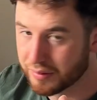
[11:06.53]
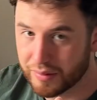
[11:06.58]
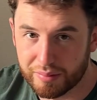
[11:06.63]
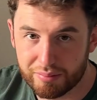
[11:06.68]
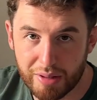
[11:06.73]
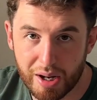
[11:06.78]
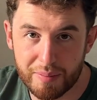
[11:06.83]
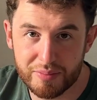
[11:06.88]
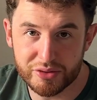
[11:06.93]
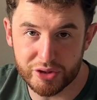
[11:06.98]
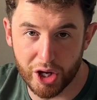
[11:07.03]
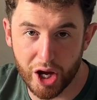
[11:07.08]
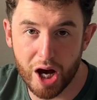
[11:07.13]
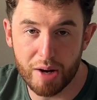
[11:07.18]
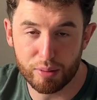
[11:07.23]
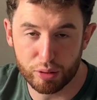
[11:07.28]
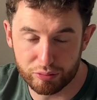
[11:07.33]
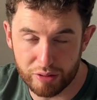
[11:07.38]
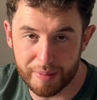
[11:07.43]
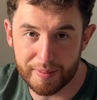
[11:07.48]
Mum's
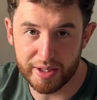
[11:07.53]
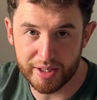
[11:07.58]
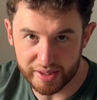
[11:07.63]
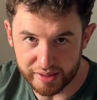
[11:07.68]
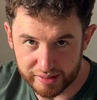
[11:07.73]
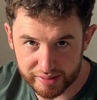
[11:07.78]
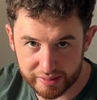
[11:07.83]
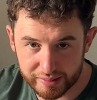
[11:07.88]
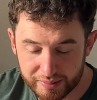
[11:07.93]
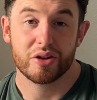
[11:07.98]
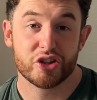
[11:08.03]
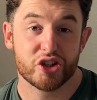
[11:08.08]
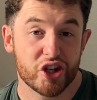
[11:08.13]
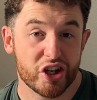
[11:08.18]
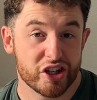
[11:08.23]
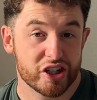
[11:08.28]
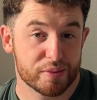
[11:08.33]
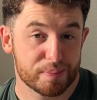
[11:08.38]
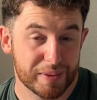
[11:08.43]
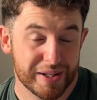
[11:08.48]
herbal remedies.
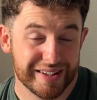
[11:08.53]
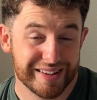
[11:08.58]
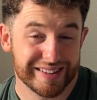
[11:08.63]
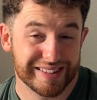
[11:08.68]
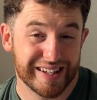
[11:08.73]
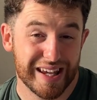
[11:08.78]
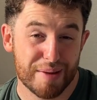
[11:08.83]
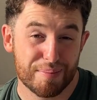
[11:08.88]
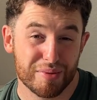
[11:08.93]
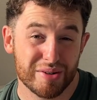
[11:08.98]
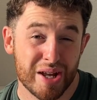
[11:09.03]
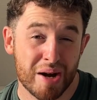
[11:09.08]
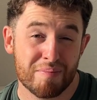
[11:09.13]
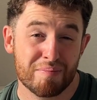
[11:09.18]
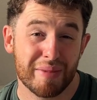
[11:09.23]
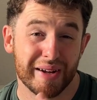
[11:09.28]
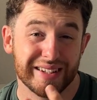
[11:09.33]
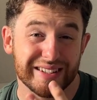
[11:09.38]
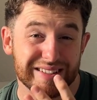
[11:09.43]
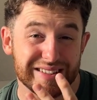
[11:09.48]
Shin splint tip
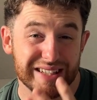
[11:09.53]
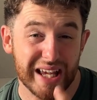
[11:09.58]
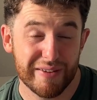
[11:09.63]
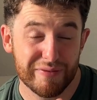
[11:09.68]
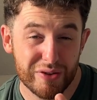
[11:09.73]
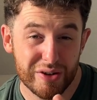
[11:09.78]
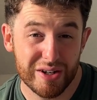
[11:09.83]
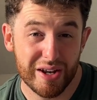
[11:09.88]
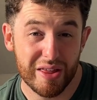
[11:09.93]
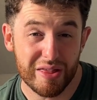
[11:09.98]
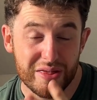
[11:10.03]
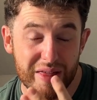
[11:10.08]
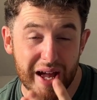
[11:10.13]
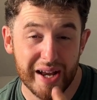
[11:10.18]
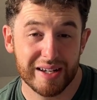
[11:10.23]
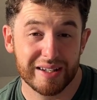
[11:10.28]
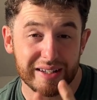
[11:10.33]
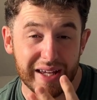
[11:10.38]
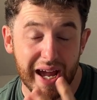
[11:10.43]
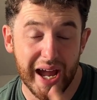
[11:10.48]
number 7
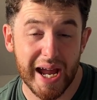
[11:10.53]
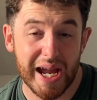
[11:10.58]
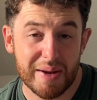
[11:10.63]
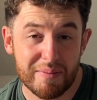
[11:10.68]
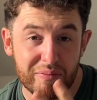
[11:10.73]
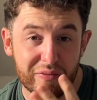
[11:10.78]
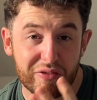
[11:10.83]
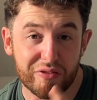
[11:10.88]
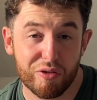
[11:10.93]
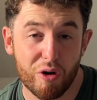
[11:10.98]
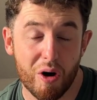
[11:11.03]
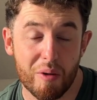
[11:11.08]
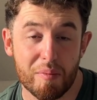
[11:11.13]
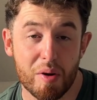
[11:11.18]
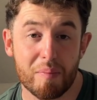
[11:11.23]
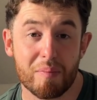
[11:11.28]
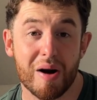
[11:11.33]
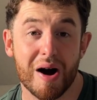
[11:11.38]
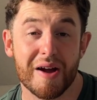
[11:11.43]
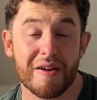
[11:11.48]
then came from
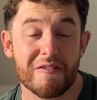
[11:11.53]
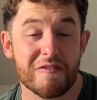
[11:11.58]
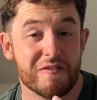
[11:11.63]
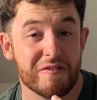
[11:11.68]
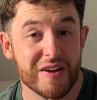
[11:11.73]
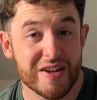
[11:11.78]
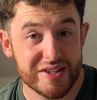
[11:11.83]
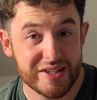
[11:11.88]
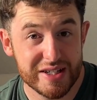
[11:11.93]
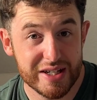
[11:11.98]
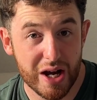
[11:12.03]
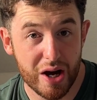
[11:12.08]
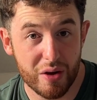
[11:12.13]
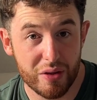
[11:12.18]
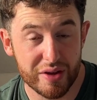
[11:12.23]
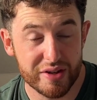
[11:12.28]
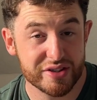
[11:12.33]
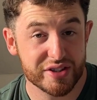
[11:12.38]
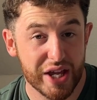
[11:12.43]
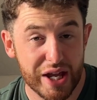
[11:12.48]
my physio,
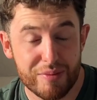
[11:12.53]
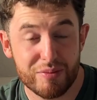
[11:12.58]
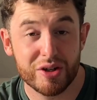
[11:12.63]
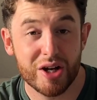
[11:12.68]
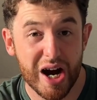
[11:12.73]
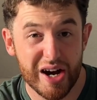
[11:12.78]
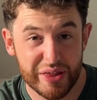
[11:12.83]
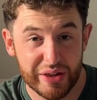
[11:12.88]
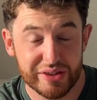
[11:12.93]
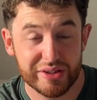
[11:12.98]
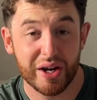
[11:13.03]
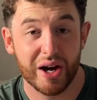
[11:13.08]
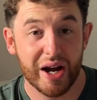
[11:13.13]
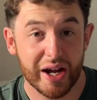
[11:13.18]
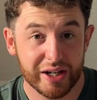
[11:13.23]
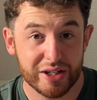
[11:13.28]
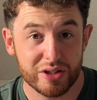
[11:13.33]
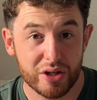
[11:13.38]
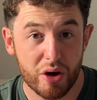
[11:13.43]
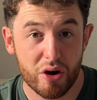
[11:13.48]
the same guy that
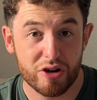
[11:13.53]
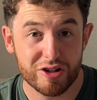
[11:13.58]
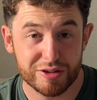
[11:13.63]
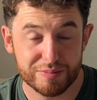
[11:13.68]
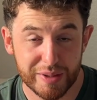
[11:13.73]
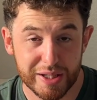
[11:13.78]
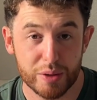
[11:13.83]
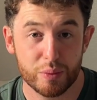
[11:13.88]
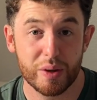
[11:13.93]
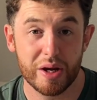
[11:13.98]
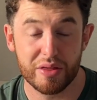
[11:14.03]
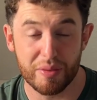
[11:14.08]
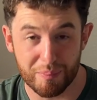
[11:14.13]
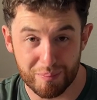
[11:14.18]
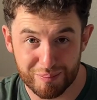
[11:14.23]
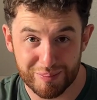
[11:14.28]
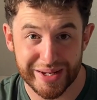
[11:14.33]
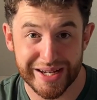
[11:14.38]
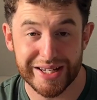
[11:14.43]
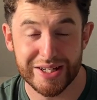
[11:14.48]
diagnosed me with
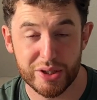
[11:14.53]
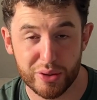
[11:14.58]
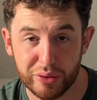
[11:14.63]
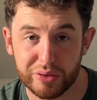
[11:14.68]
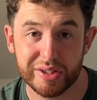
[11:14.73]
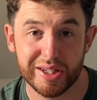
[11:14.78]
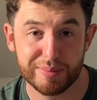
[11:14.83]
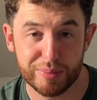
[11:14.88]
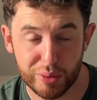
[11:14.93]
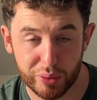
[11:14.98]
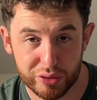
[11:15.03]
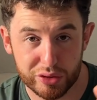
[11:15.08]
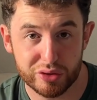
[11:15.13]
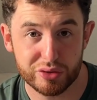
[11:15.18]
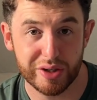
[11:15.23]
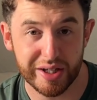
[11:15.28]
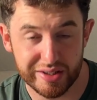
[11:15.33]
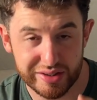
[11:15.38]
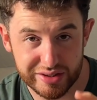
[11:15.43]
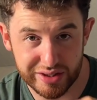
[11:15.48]
medial tibial
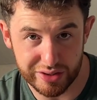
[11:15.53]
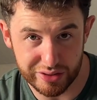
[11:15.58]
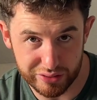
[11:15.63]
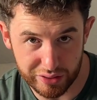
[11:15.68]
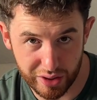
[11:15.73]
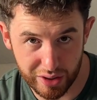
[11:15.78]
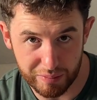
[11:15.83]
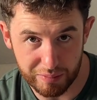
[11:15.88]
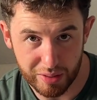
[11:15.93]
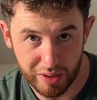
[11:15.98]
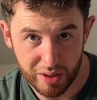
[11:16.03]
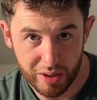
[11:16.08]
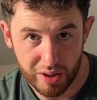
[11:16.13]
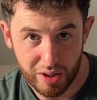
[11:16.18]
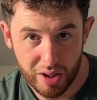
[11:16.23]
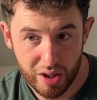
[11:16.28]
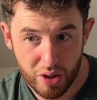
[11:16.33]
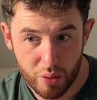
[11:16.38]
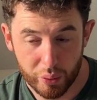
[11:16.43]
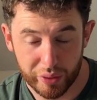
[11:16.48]
stress syndrome.
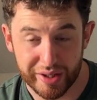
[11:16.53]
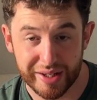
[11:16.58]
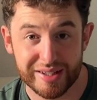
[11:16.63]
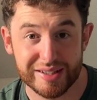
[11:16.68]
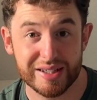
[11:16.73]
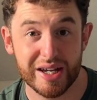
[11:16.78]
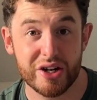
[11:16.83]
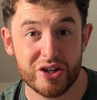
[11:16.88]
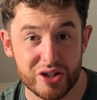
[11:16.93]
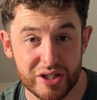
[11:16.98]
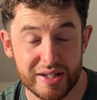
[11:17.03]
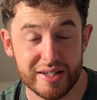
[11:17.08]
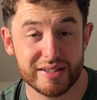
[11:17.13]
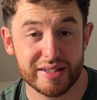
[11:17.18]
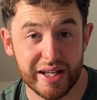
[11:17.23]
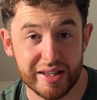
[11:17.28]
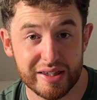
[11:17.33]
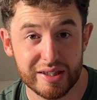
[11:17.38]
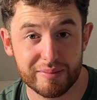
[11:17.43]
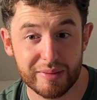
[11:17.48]
What he essentially
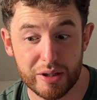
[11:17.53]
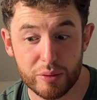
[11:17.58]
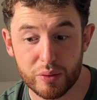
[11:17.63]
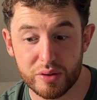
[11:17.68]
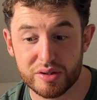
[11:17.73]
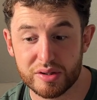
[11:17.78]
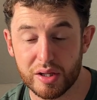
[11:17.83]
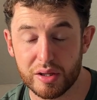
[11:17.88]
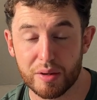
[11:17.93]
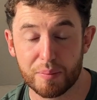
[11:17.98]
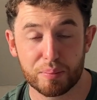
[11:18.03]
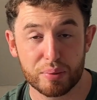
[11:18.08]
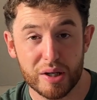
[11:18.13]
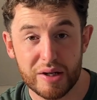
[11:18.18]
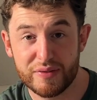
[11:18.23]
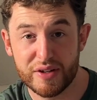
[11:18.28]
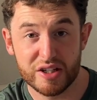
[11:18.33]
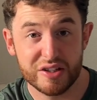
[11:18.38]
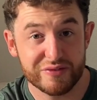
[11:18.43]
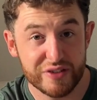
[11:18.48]
said to me was that the
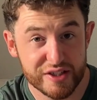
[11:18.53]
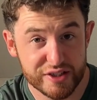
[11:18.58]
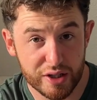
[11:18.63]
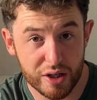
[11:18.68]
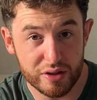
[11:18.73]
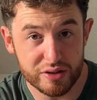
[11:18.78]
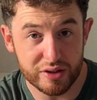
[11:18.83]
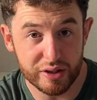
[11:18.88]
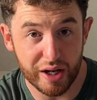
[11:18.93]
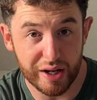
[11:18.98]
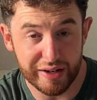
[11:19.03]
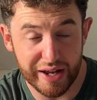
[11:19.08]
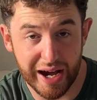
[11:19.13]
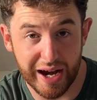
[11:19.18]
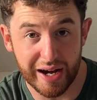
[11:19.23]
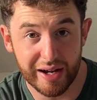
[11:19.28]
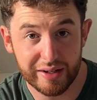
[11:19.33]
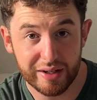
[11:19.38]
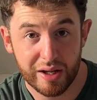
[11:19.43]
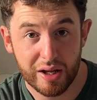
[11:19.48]
previous physios that I'd
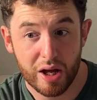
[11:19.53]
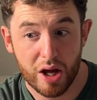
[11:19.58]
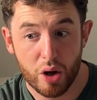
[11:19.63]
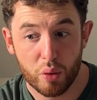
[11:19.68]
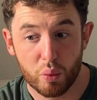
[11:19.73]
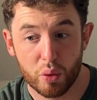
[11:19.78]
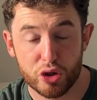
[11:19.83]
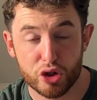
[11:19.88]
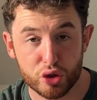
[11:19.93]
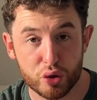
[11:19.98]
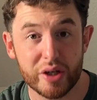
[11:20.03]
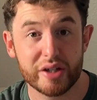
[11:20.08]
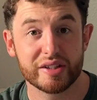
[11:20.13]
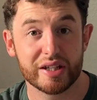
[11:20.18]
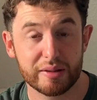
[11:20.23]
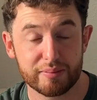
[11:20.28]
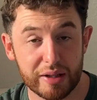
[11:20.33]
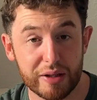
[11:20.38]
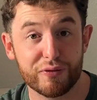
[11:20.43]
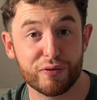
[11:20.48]
had were
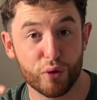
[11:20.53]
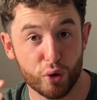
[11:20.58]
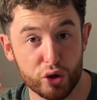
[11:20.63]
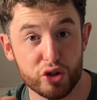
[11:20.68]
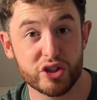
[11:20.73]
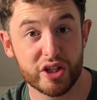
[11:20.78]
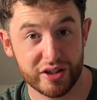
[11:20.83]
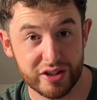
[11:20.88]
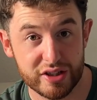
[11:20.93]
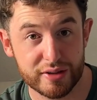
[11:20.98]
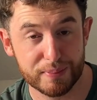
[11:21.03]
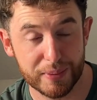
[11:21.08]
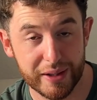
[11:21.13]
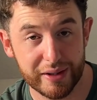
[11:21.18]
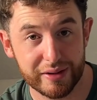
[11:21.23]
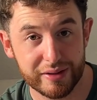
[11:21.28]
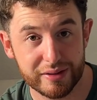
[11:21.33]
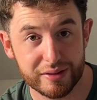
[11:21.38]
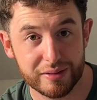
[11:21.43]
treating me for shin splints.